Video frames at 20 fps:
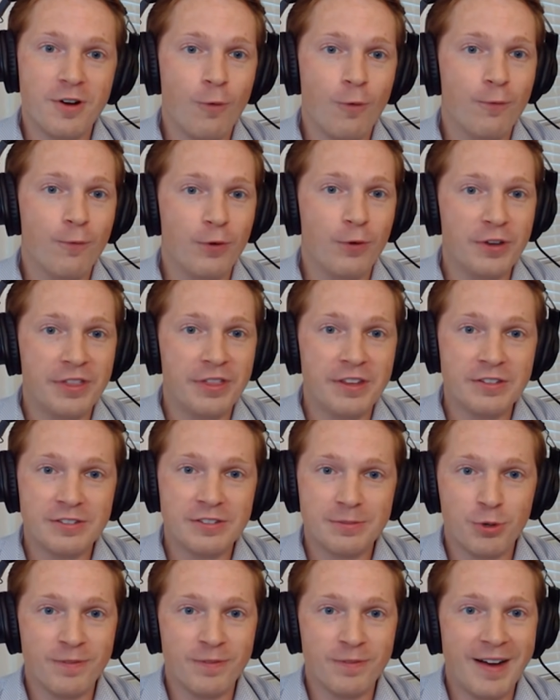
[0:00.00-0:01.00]
hopefully this
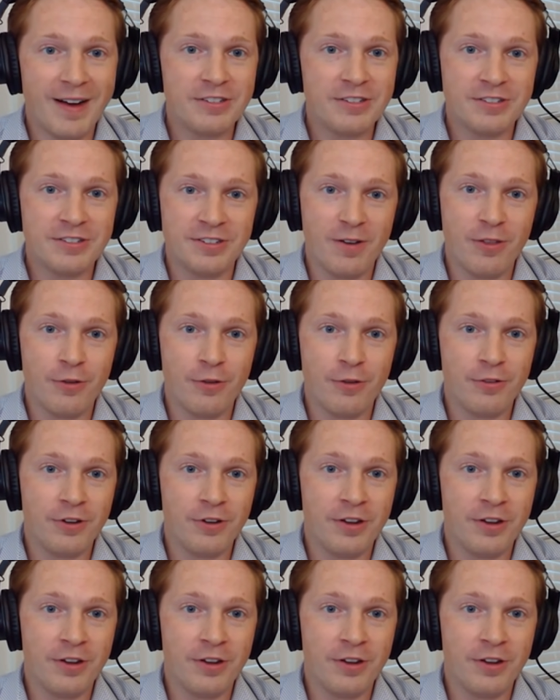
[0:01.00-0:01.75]
provides us another,